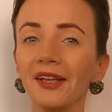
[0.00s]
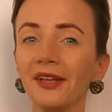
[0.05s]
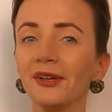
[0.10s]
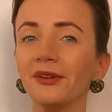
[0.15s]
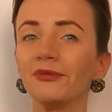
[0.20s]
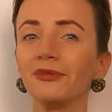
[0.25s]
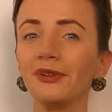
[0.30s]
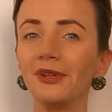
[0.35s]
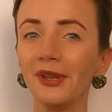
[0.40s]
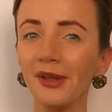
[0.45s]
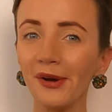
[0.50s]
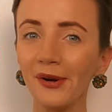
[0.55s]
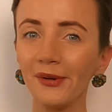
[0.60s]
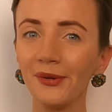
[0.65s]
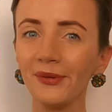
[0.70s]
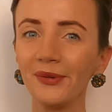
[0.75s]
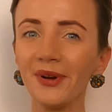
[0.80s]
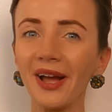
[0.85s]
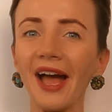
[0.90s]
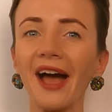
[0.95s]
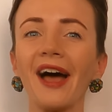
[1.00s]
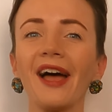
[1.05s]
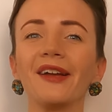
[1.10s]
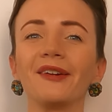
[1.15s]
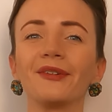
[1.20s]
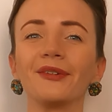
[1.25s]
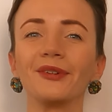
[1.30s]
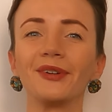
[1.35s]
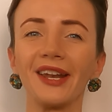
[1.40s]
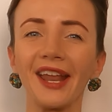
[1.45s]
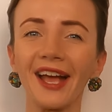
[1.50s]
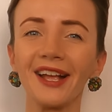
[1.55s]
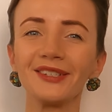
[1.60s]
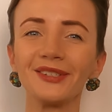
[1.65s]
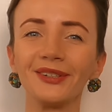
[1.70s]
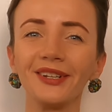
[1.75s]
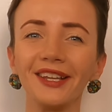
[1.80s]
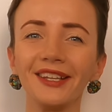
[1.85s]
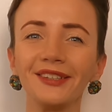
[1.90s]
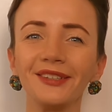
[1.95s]
If no, I
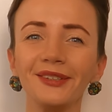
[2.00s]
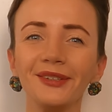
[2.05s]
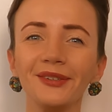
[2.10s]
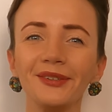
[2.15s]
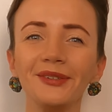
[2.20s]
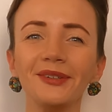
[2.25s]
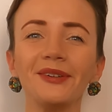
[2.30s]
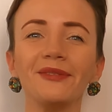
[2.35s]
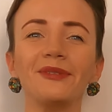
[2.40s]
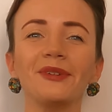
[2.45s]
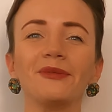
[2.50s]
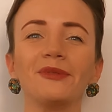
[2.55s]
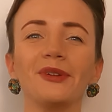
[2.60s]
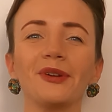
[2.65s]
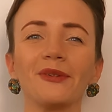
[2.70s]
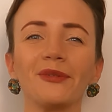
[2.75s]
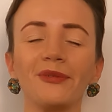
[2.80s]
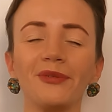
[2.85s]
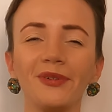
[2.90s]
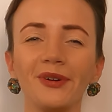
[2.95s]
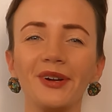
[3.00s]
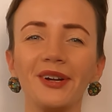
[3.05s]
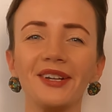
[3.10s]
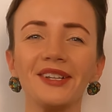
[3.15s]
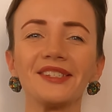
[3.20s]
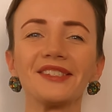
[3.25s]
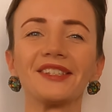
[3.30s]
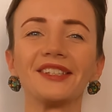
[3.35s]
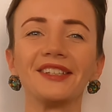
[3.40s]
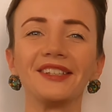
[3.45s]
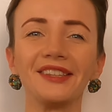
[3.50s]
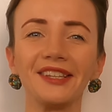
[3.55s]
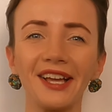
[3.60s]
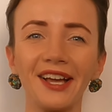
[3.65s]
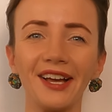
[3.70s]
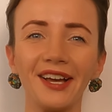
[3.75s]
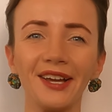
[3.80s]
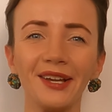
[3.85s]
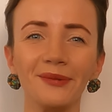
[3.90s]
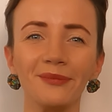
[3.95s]
congratulate you with your first
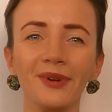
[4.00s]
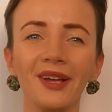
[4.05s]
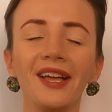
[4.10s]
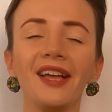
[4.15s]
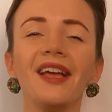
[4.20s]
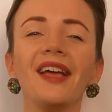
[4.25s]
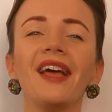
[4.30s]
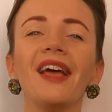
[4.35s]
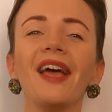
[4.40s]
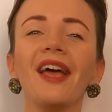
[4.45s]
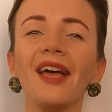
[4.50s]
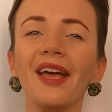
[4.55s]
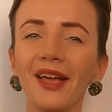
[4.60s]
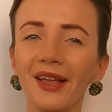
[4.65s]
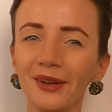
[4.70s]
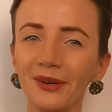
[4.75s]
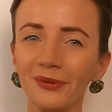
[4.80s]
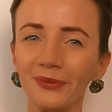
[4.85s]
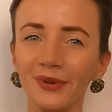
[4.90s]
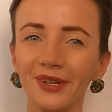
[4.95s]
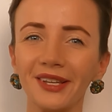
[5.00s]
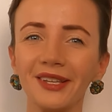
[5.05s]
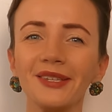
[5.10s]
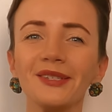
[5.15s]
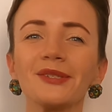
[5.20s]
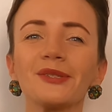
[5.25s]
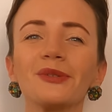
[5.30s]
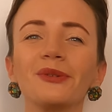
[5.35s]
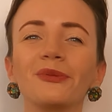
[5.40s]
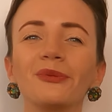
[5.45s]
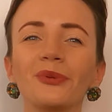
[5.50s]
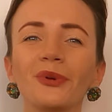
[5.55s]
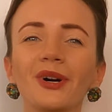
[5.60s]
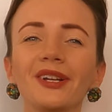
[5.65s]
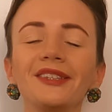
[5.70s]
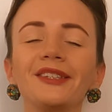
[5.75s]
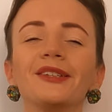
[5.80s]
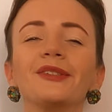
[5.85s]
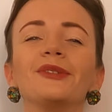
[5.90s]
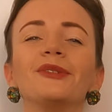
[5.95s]
time. Anyways,
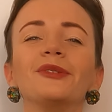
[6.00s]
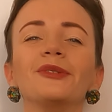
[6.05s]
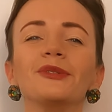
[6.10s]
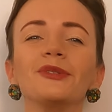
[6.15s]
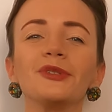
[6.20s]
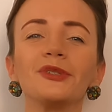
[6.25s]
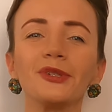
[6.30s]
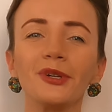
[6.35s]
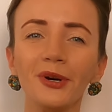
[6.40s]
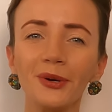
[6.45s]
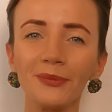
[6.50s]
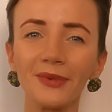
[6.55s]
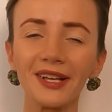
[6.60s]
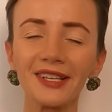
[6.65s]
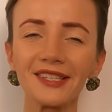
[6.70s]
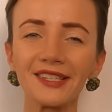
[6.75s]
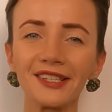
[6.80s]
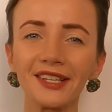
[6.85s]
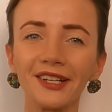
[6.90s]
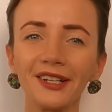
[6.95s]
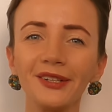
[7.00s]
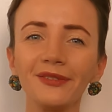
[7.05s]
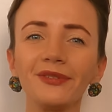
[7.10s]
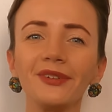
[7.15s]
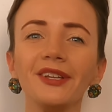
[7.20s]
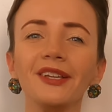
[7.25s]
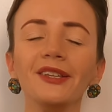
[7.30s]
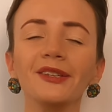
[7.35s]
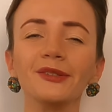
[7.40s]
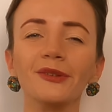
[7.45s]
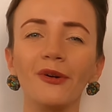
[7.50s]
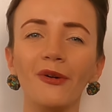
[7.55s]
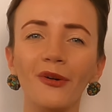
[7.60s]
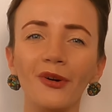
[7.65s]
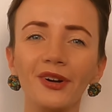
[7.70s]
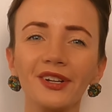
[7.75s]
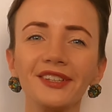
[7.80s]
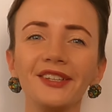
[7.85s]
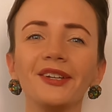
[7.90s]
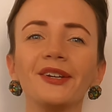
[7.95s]
wanted to show myself in
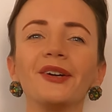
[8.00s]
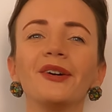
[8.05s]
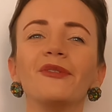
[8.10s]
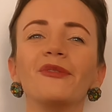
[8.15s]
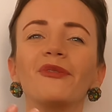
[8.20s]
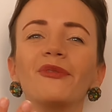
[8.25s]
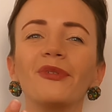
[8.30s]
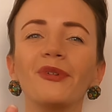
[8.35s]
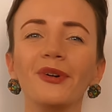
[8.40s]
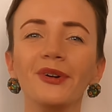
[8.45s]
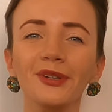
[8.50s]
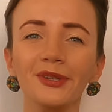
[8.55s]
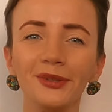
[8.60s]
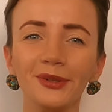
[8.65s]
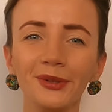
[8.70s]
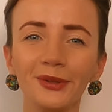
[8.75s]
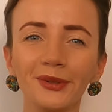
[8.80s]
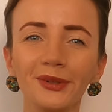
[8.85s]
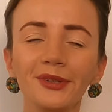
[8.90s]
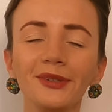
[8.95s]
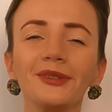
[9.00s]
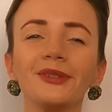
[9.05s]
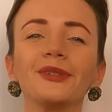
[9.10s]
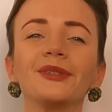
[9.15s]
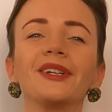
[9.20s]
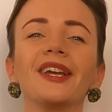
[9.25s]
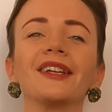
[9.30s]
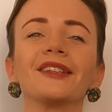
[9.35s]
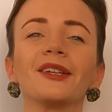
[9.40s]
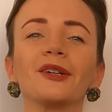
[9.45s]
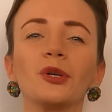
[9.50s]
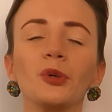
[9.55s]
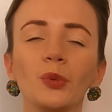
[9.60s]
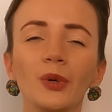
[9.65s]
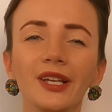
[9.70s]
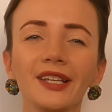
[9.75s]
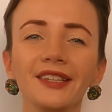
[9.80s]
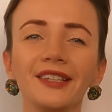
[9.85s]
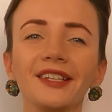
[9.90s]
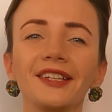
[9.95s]
order for you to get
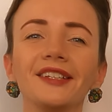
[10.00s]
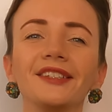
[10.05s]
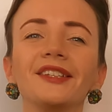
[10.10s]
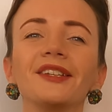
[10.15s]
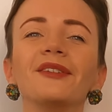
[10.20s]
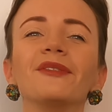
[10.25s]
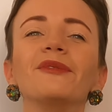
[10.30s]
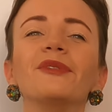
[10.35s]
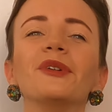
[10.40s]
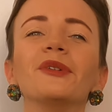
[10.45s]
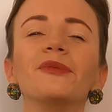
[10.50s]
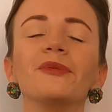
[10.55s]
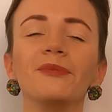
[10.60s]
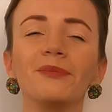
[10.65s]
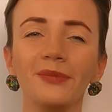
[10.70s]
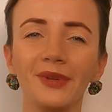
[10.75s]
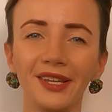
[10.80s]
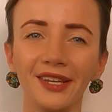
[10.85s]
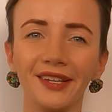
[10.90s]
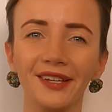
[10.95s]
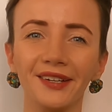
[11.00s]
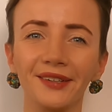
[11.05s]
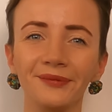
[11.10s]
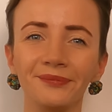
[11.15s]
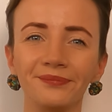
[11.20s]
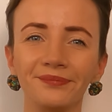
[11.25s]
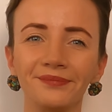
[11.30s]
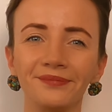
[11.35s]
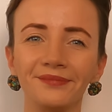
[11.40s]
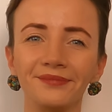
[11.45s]
acquainted with me.